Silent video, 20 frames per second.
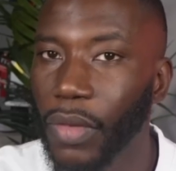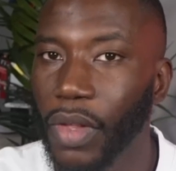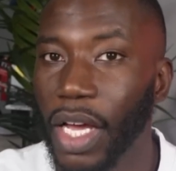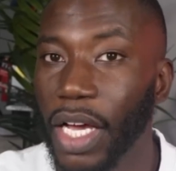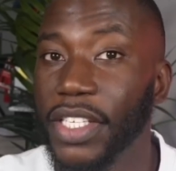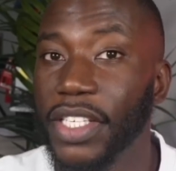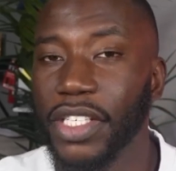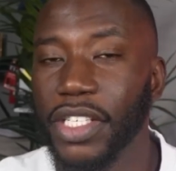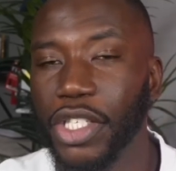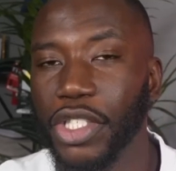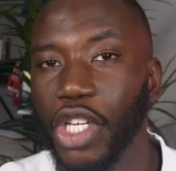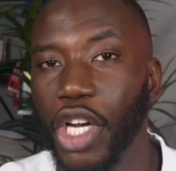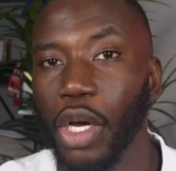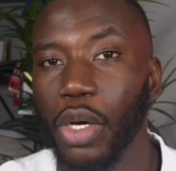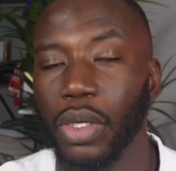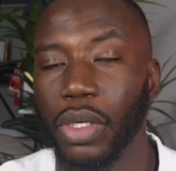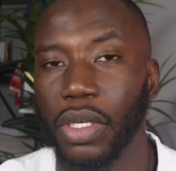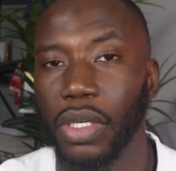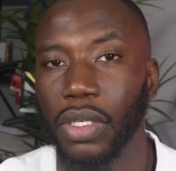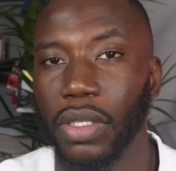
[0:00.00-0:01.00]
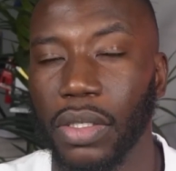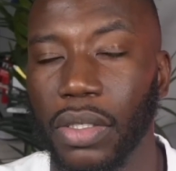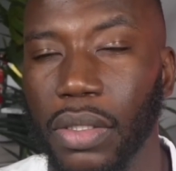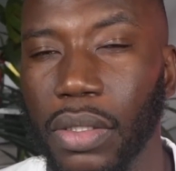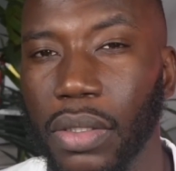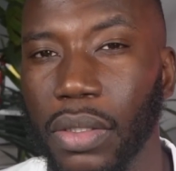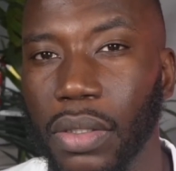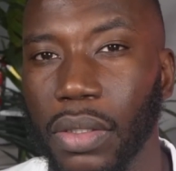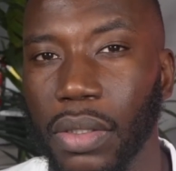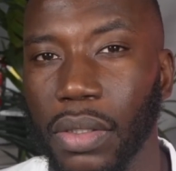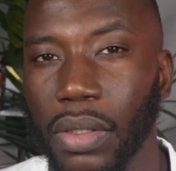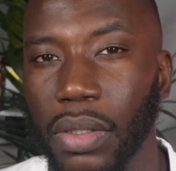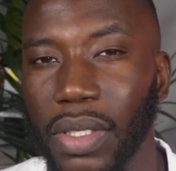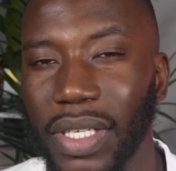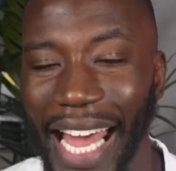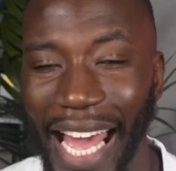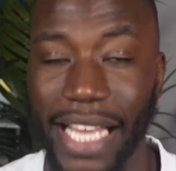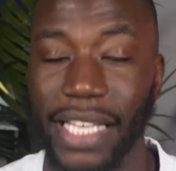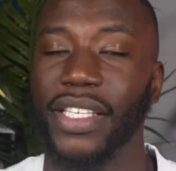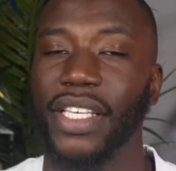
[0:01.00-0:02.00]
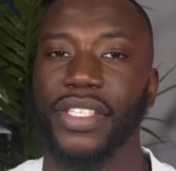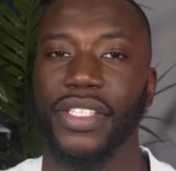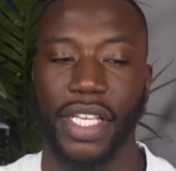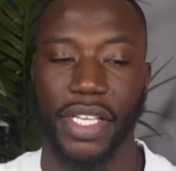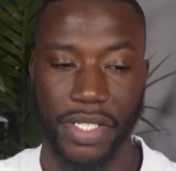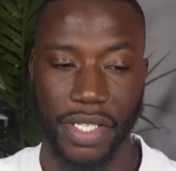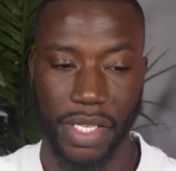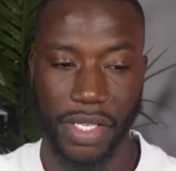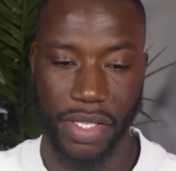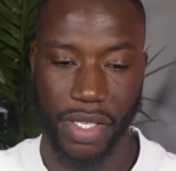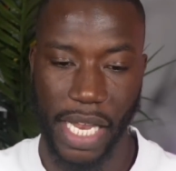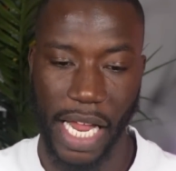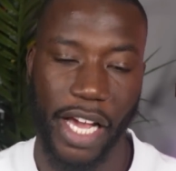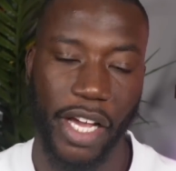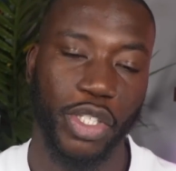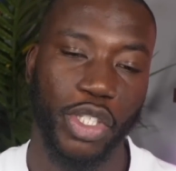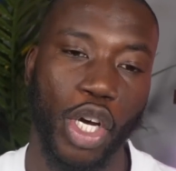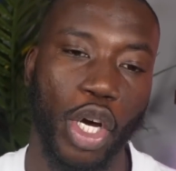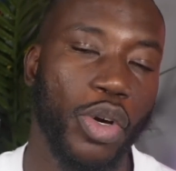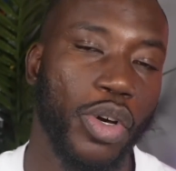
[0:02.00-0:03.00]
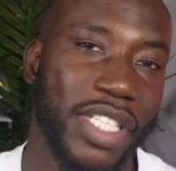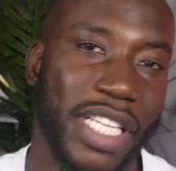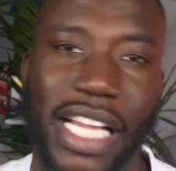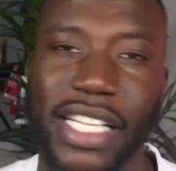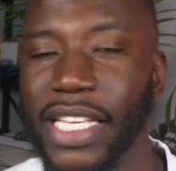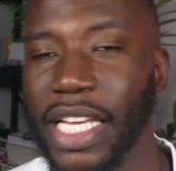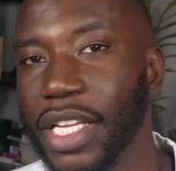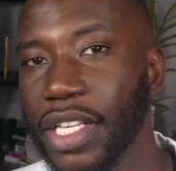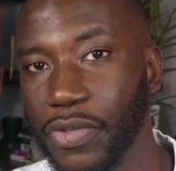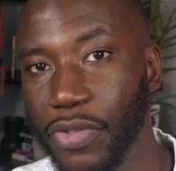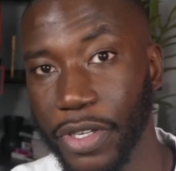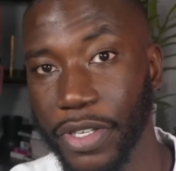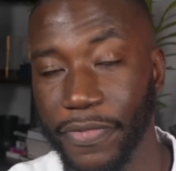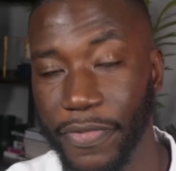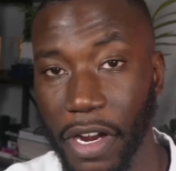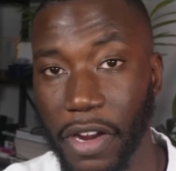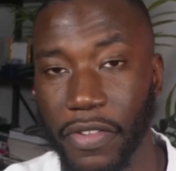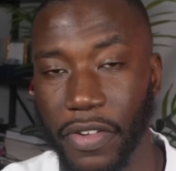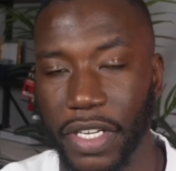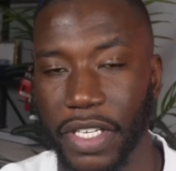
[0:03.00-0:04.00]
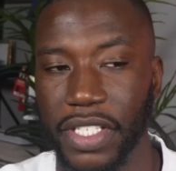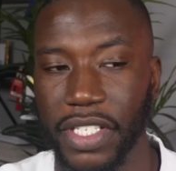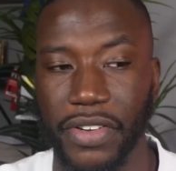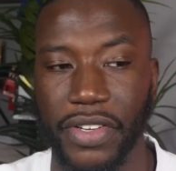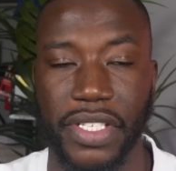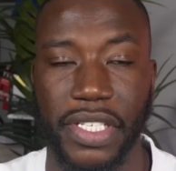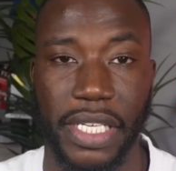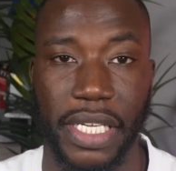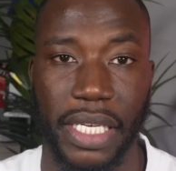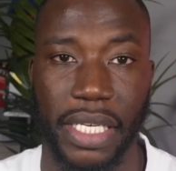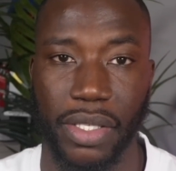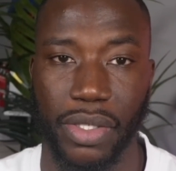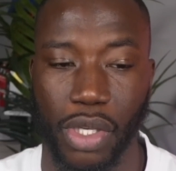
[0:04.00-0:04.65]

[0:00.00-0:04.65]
Is this a joke? Like, is this like a joke? Because I take this really, very, very seriously, innit?